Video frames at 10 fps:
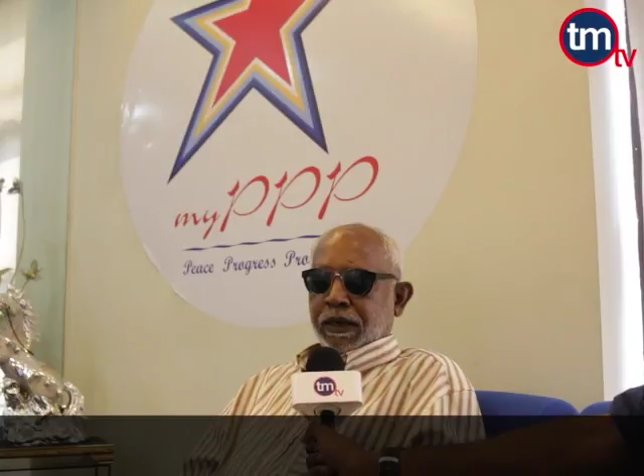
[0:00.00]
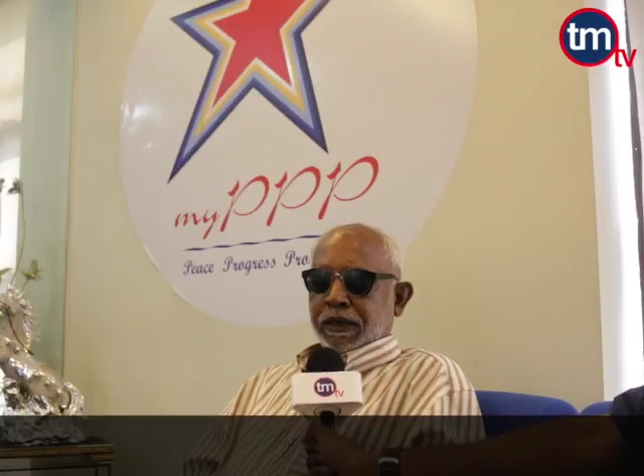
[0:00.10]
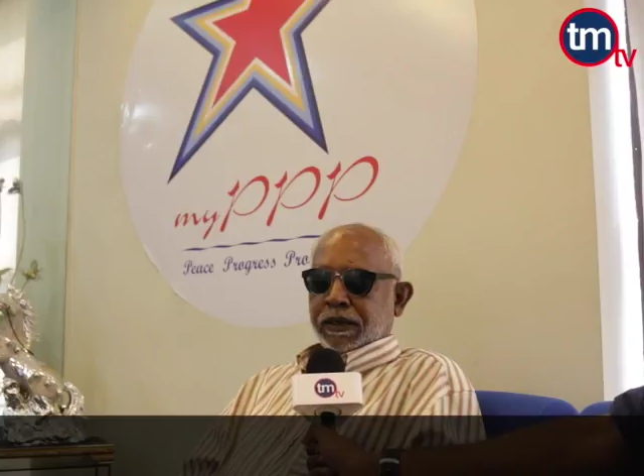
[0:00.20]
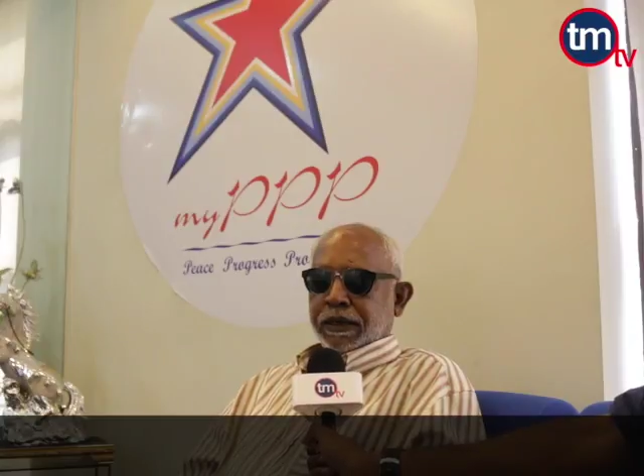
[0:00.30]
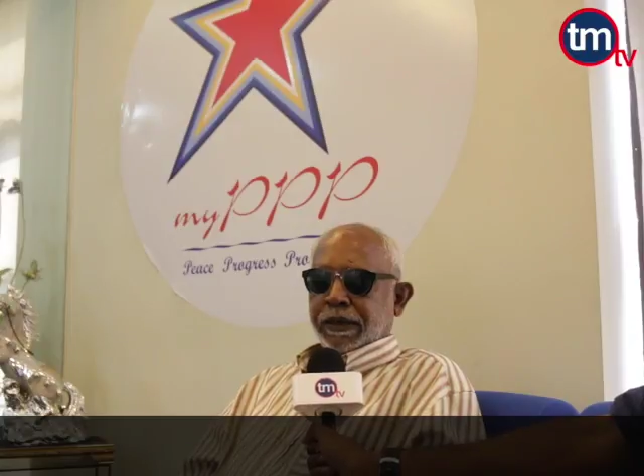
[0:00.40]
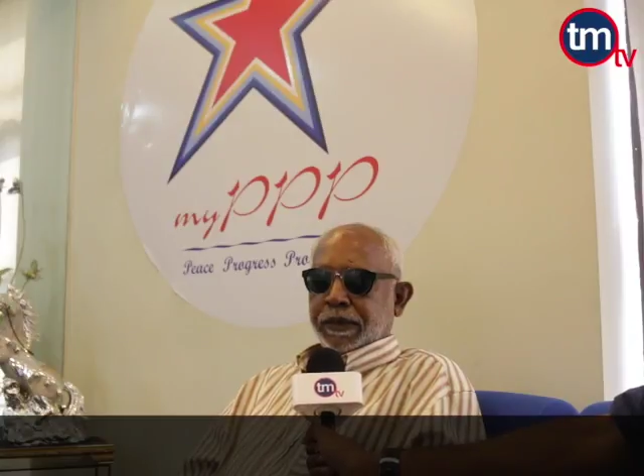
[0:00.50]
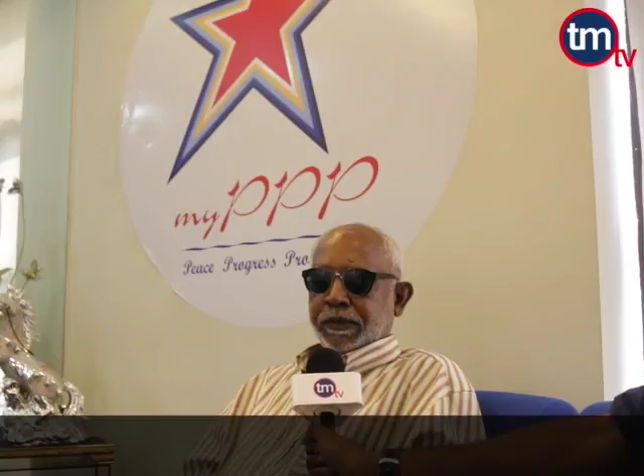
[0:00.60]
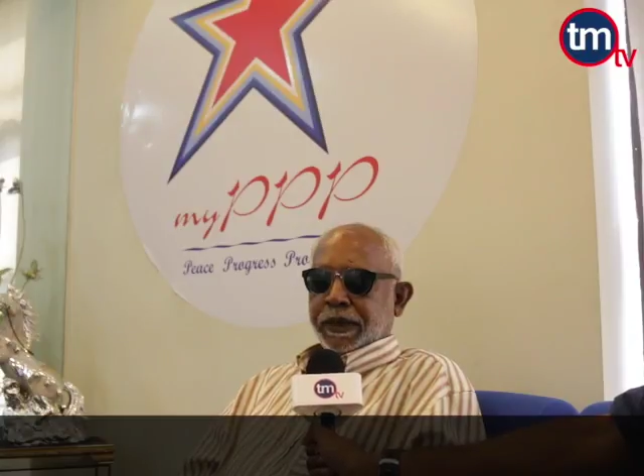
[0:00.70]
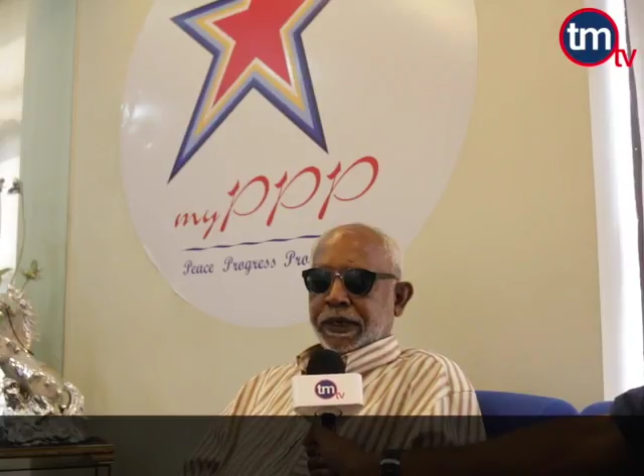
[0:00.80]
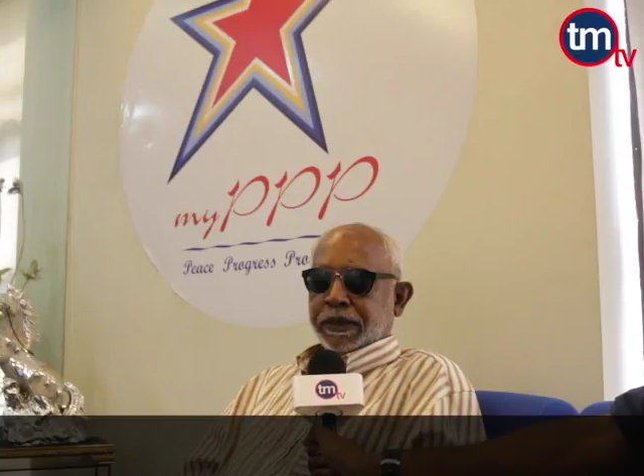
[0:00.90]
his name is
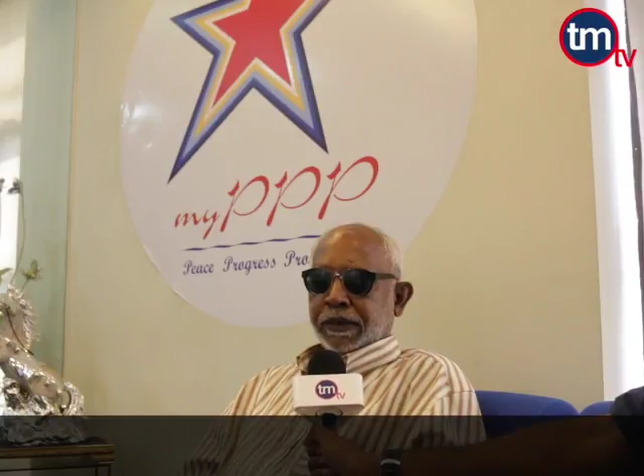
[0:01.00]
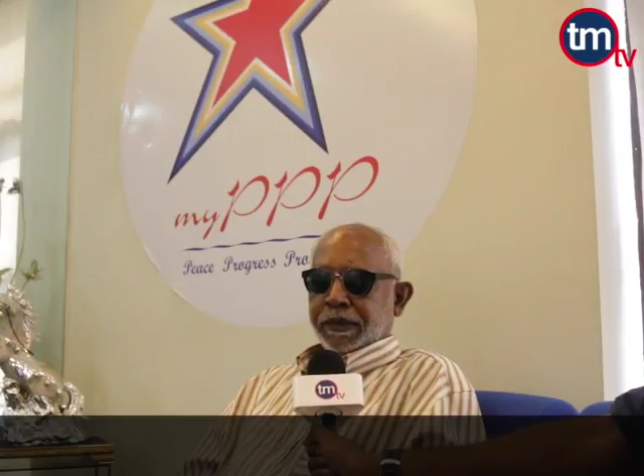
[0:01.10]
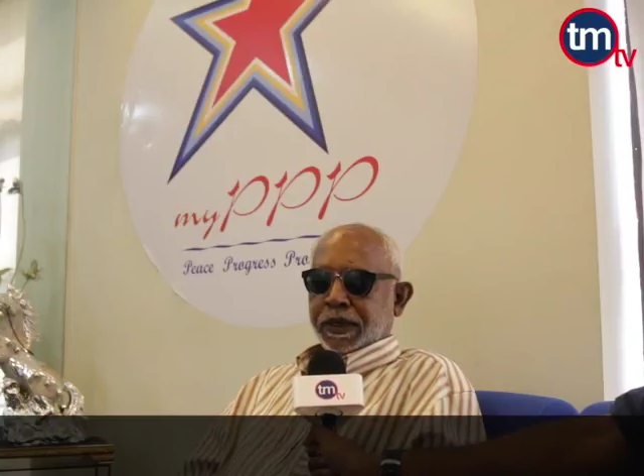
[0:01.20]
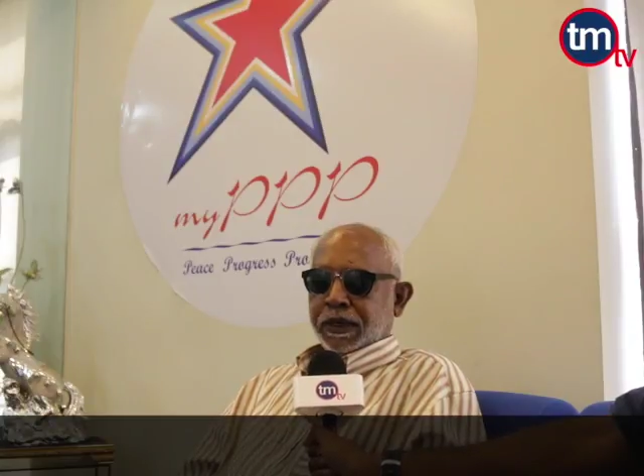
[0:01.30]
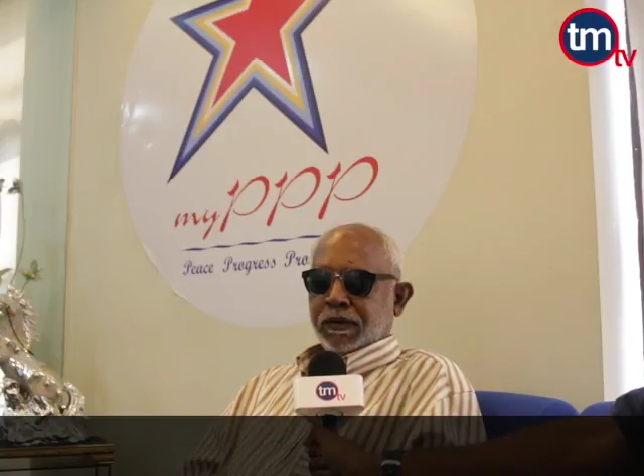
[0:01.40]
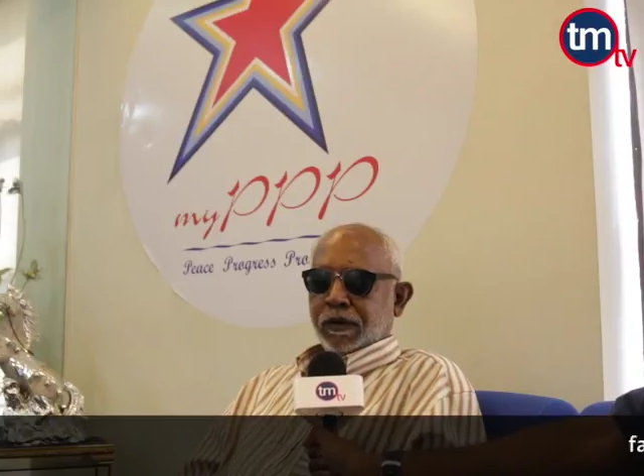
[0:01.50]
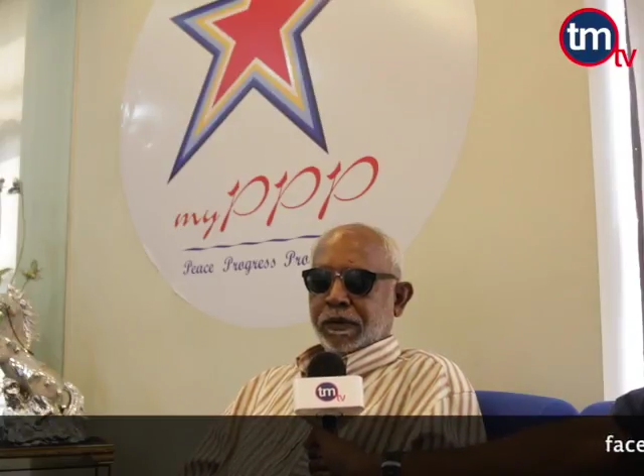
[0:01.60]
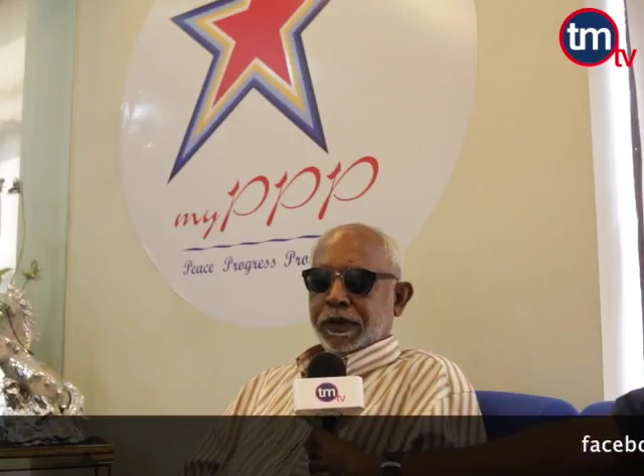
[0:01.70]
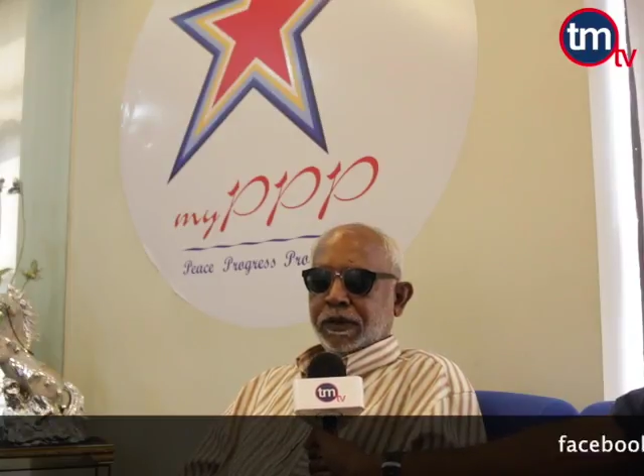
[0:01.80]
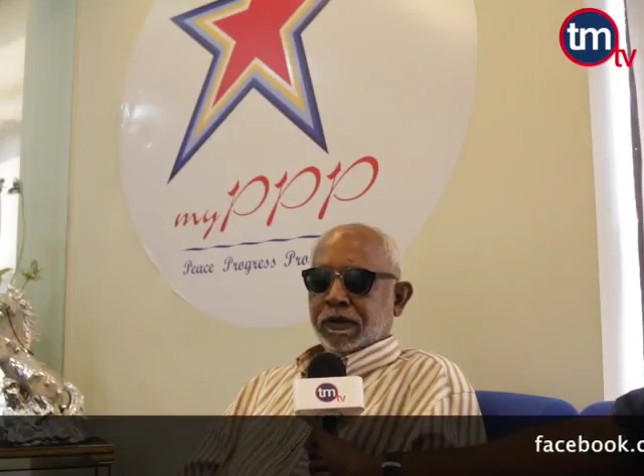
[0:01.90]
Priya Sami, he
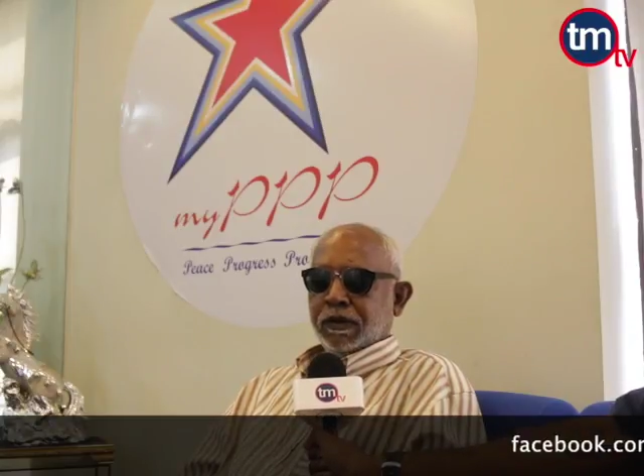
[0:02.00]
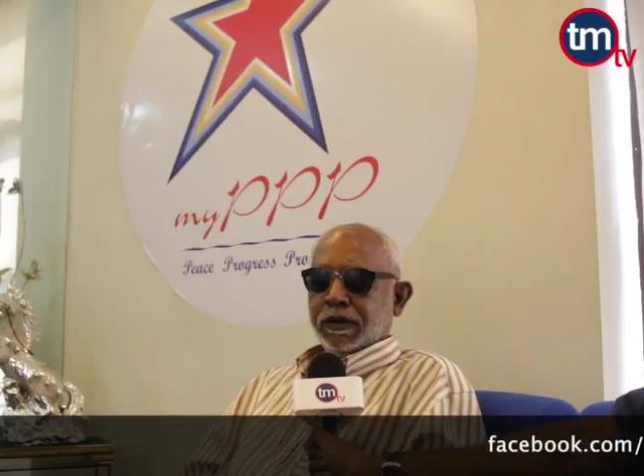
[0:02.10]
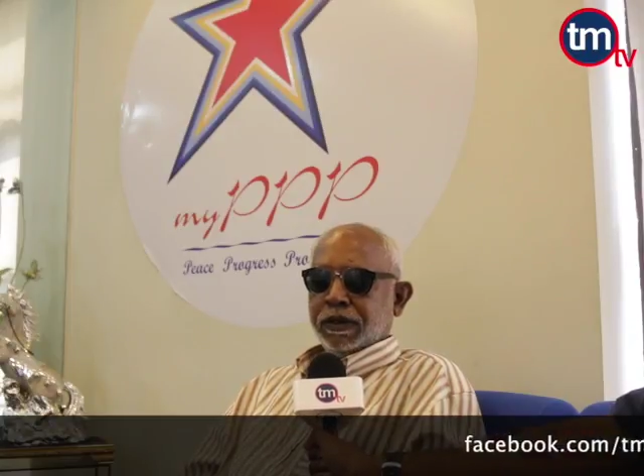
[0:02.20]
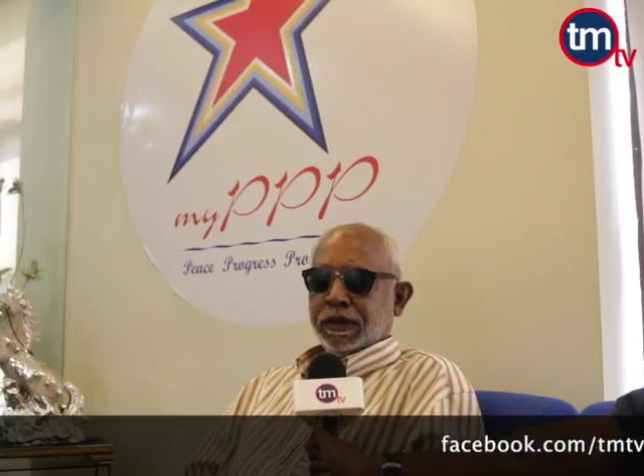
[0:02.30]
told me to go and